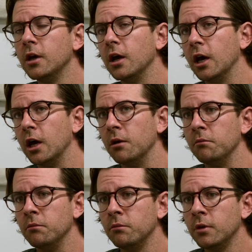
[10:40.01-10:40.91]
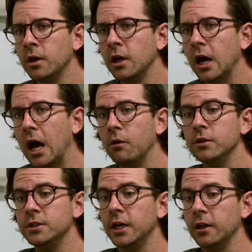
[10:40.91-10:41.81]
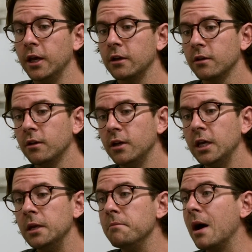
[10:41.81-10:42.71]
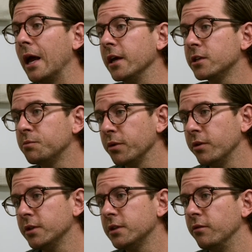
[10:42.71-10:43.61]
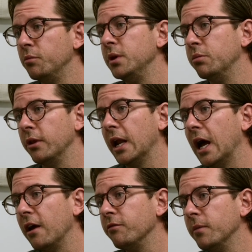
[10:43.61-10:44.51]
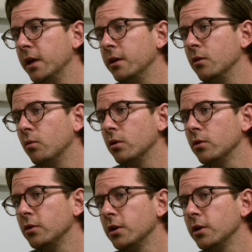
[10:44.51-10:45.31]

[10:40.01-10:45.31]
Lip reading: I would say like in my experience of the people that I've met in the world,